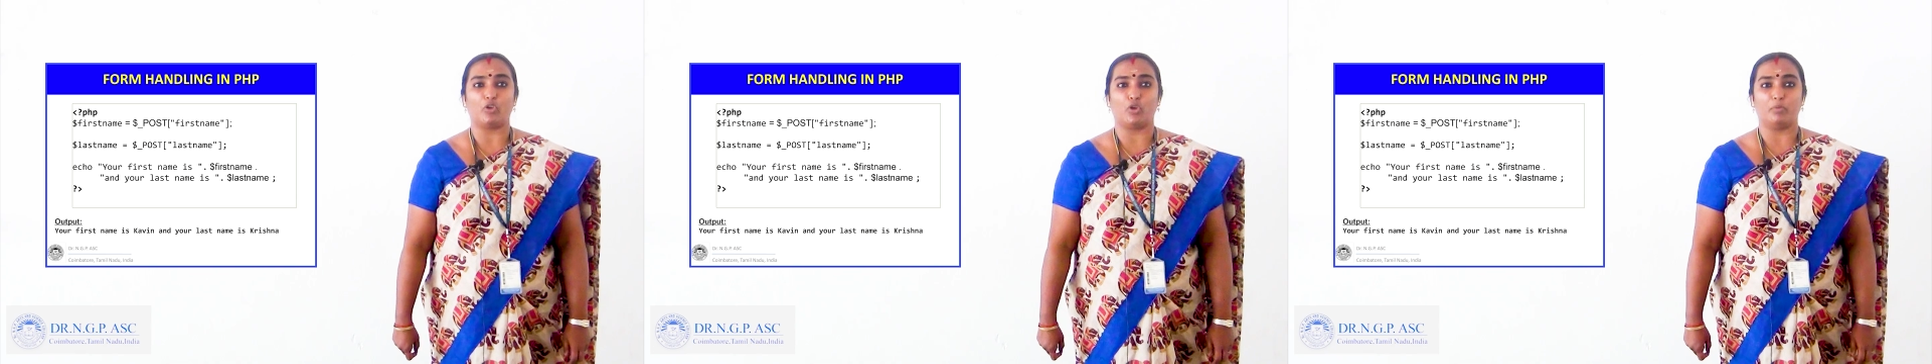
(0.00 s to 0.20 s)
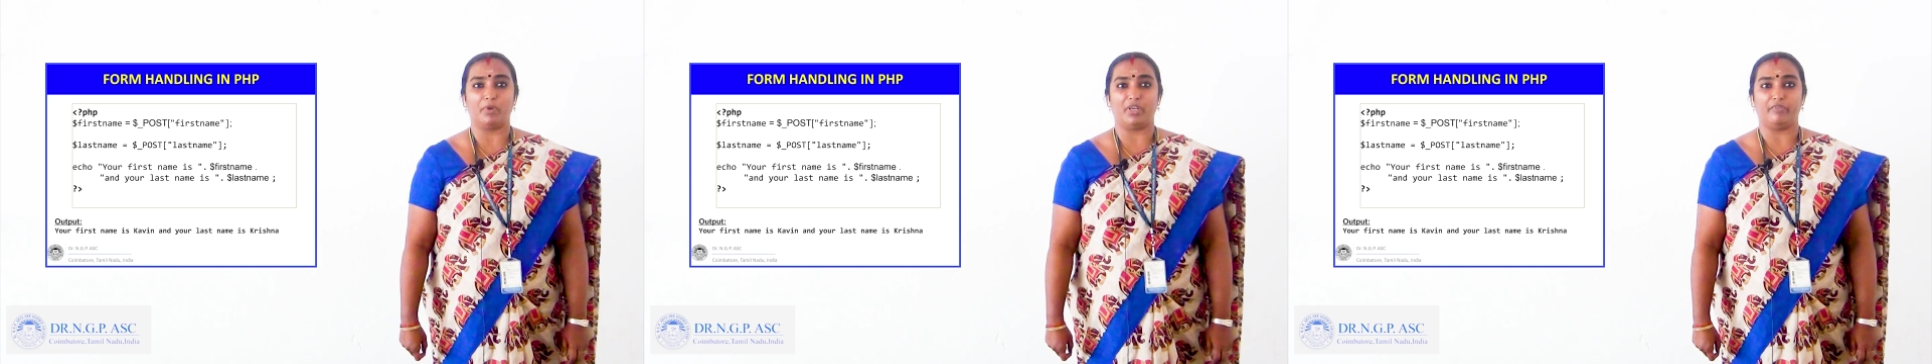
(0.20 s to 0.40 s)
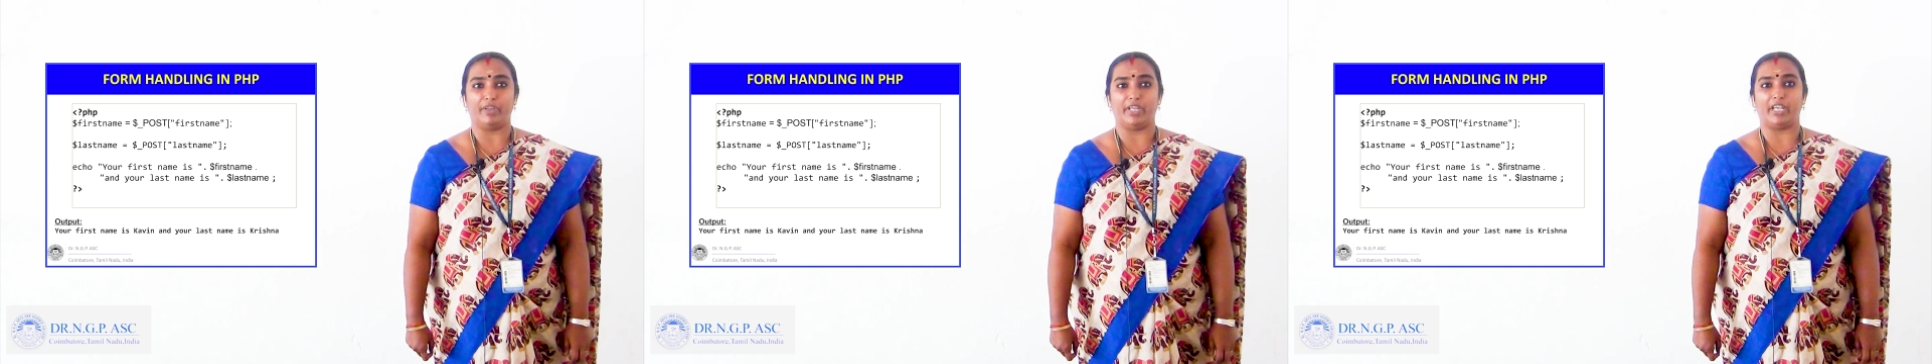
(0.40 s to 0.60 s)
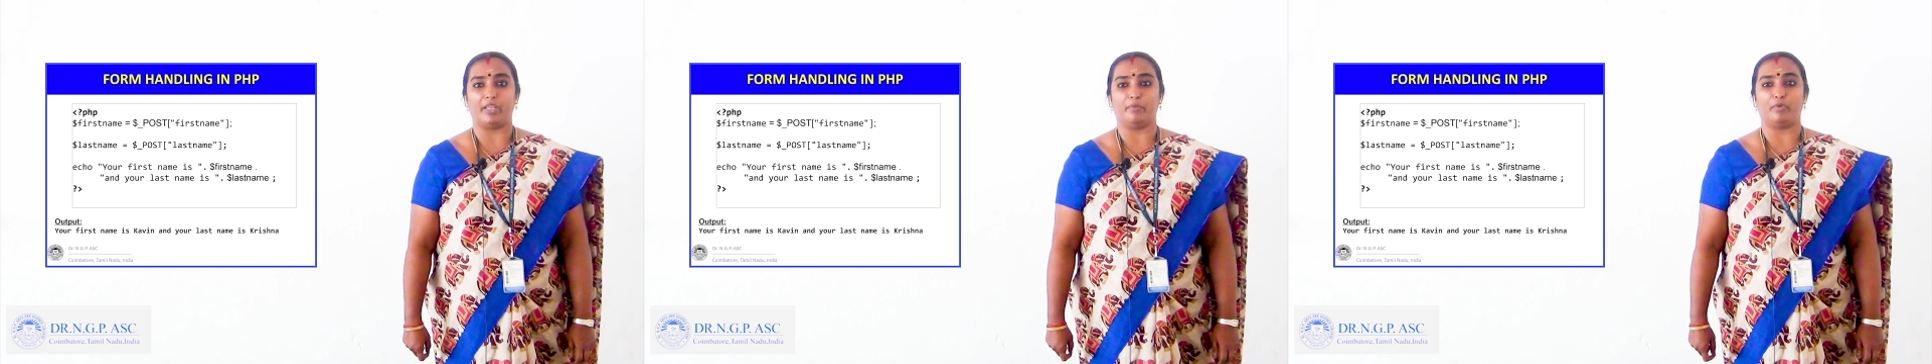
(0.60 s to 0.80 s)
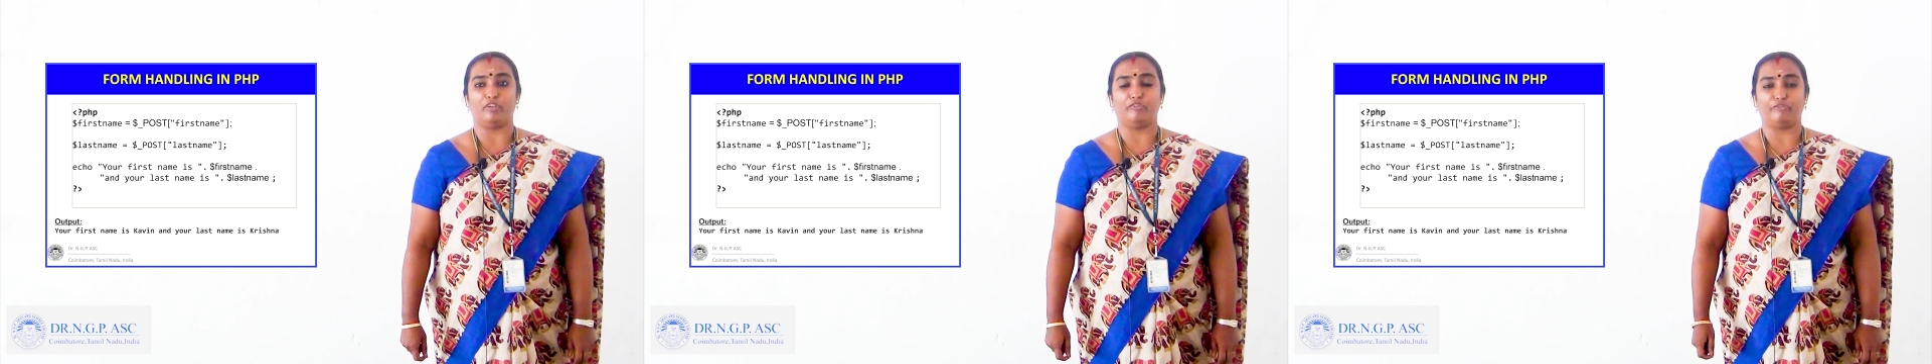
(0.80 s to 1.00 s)
global
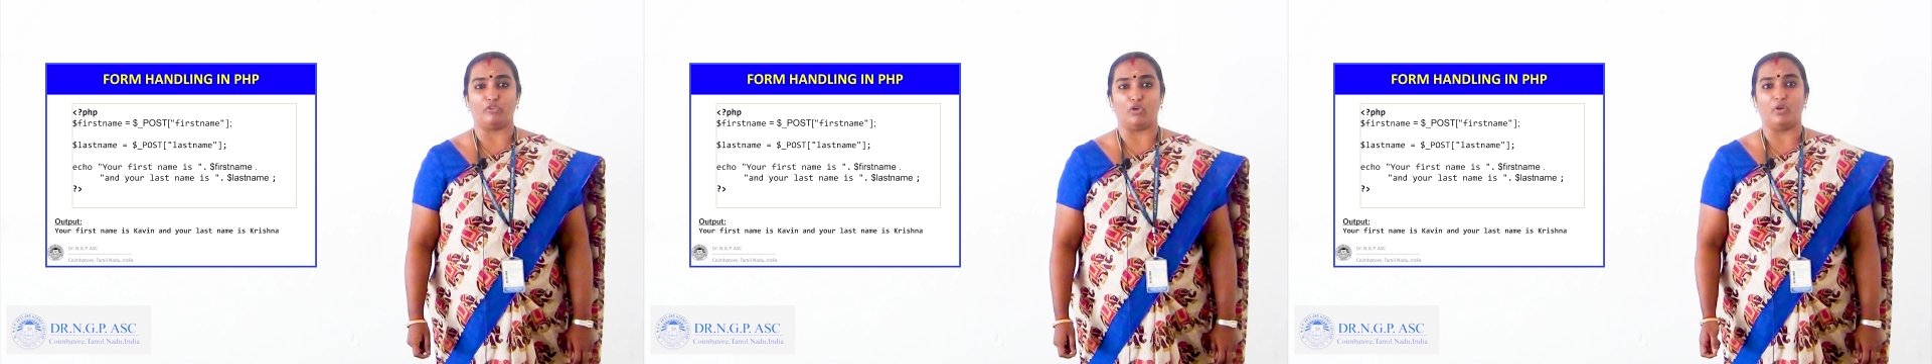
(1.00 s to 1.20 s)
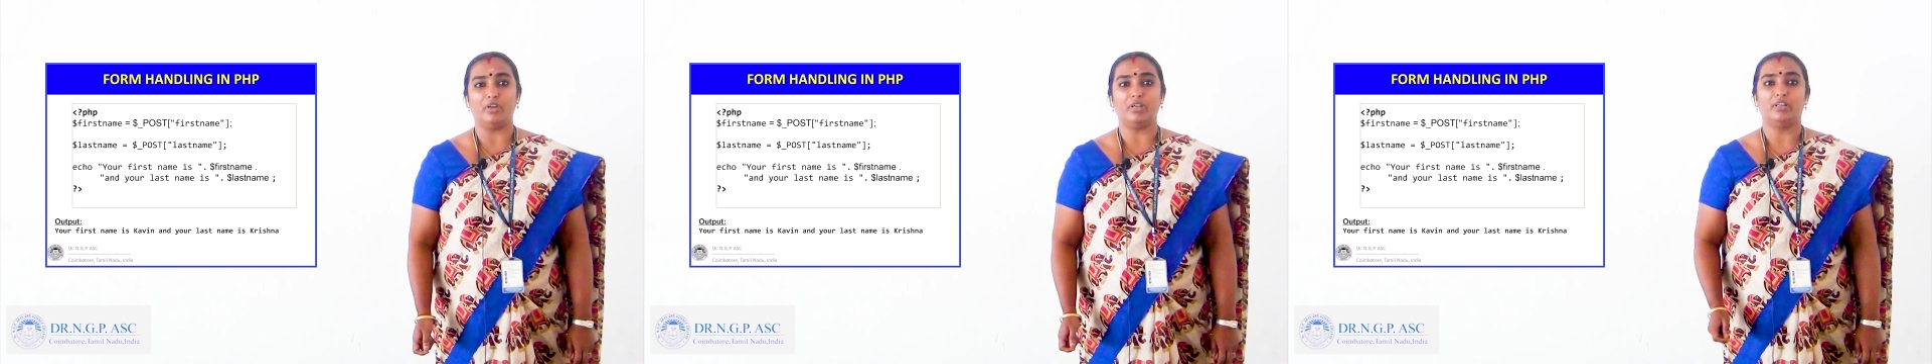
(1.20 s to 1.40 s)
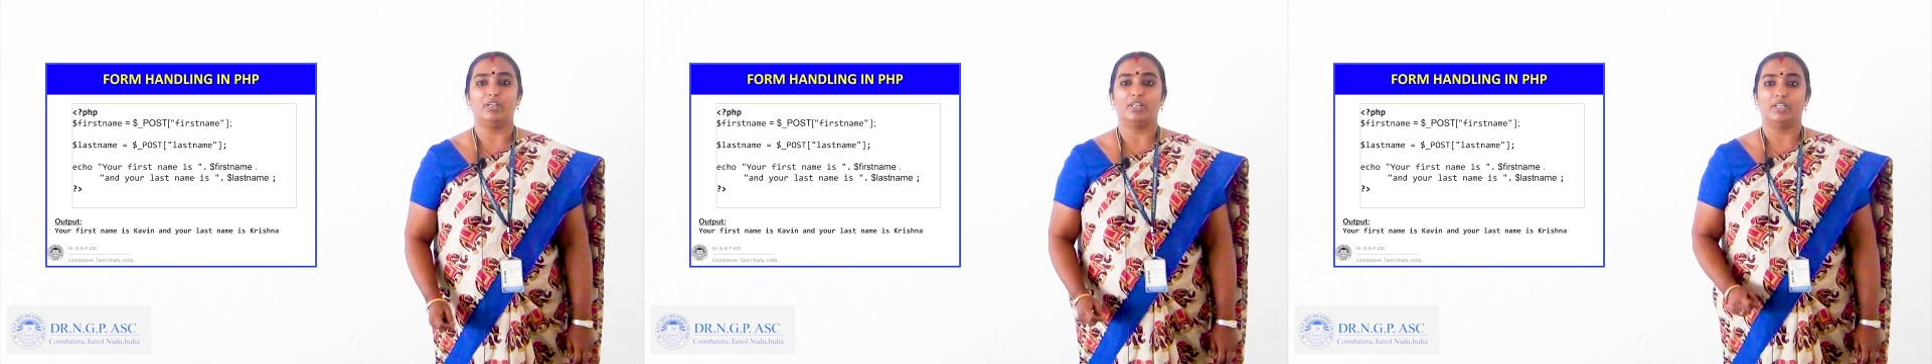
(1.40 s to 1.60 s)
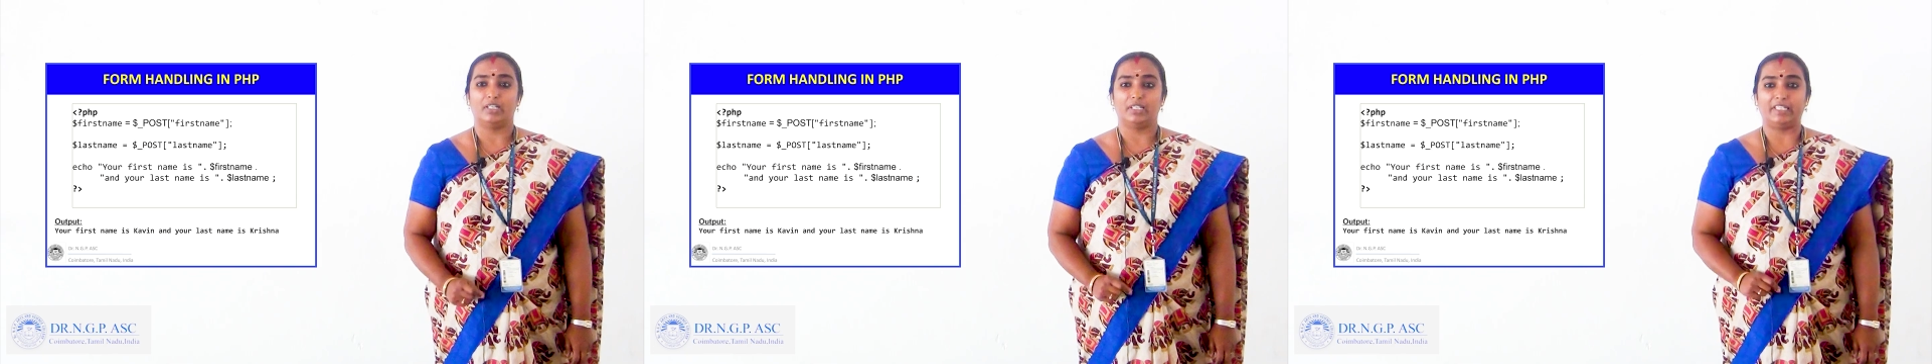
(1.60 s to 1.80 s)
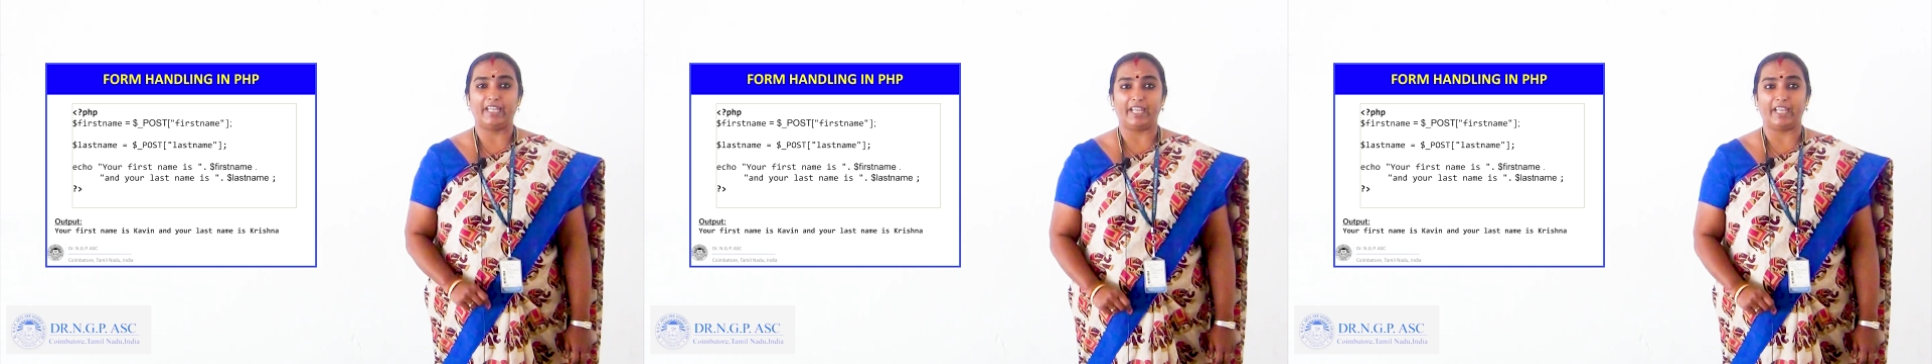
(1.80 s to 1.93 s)
variable for